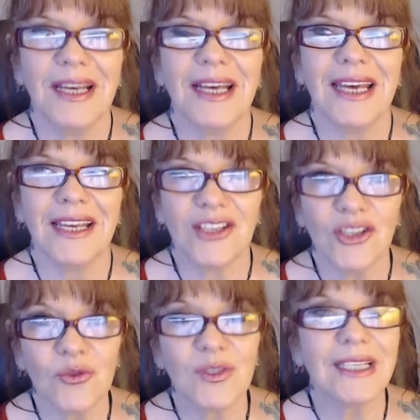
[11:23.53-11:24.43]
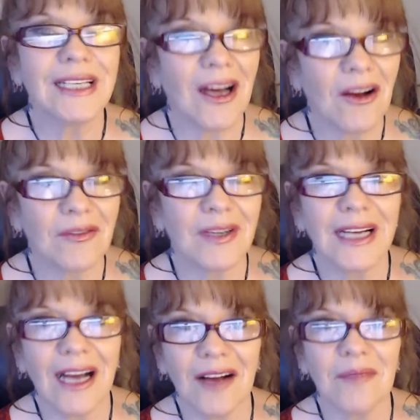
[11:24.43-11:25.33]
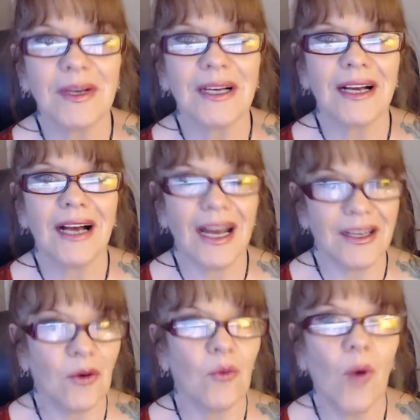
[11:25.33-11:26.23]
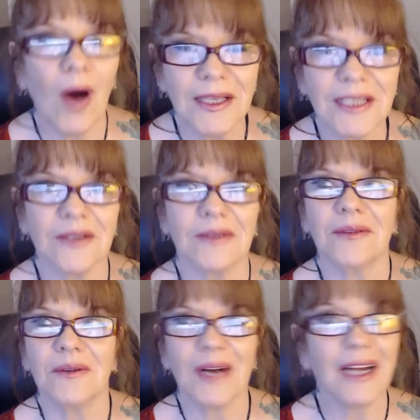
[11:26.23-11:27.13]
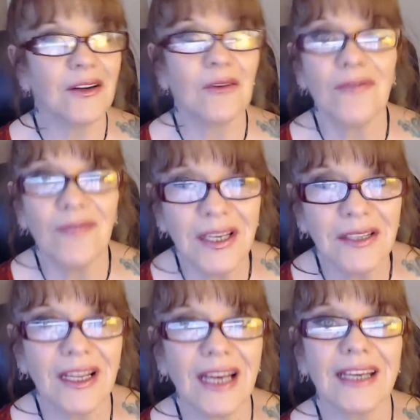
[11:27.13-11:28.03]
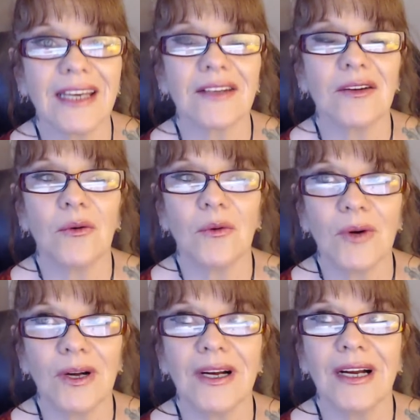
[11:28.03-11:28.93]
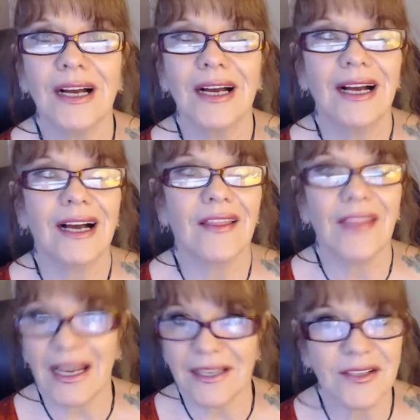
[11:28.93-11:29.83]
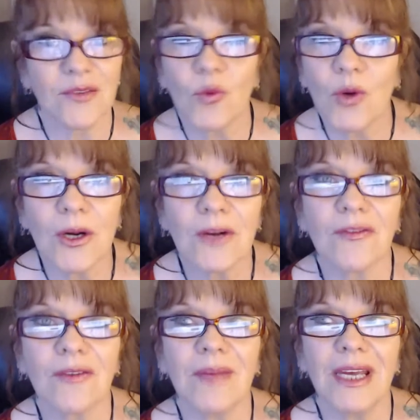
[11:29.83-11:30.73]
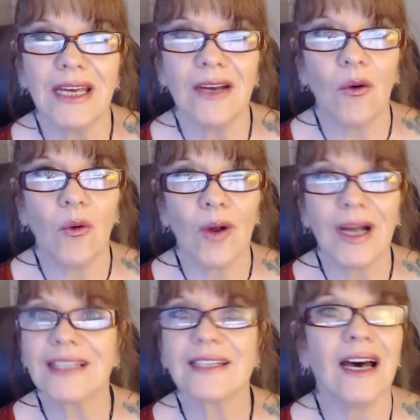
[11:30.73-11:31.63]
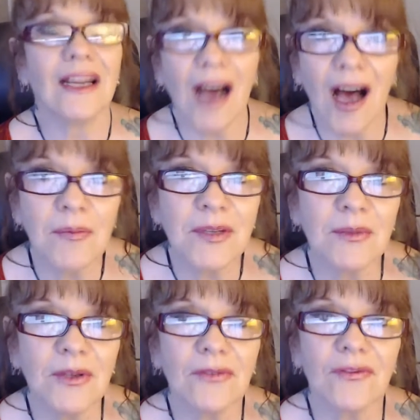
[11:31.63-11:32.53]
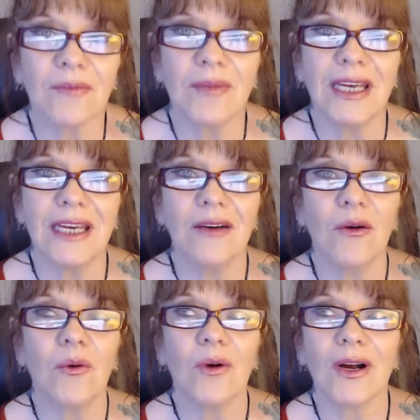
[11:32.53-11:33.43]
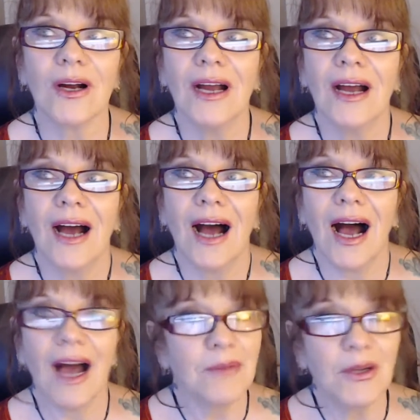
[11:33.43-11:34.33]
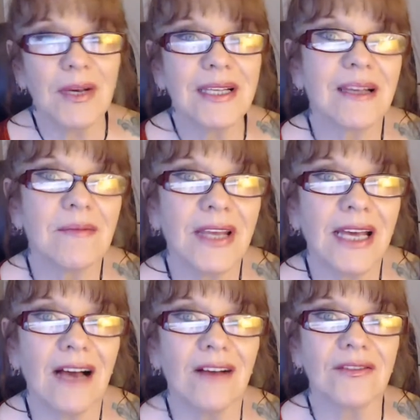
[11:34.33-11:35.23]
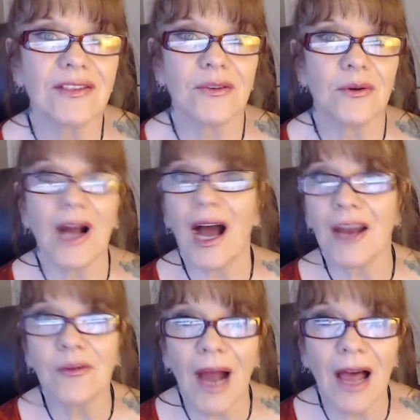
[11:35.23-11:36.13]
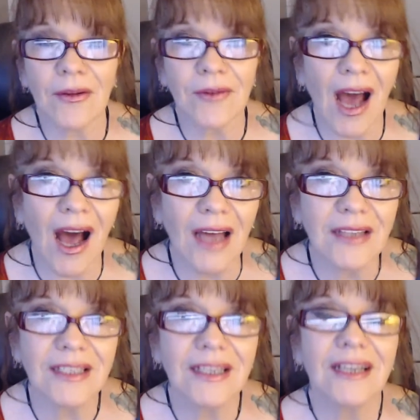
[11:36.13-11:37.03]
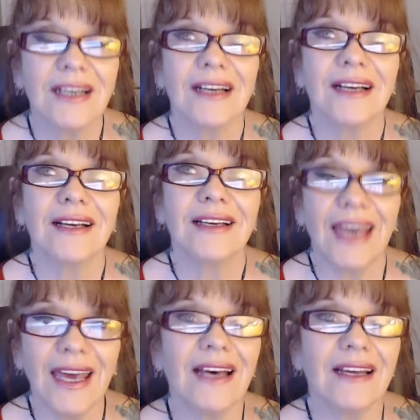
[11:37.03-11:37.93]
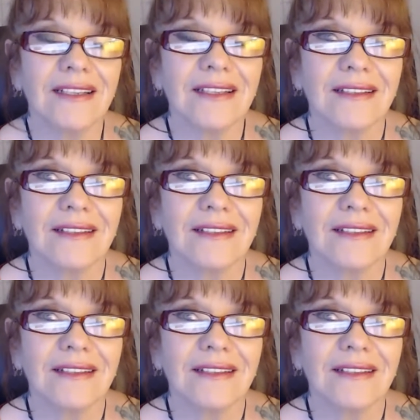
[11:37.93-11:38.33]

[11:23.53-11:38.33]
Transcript: It's usually covering up I don't want to, or I don't feel like it, or that doesn't work for me, or it's not optimal for me, or I'm doing something else, or I'd rather not. Can't,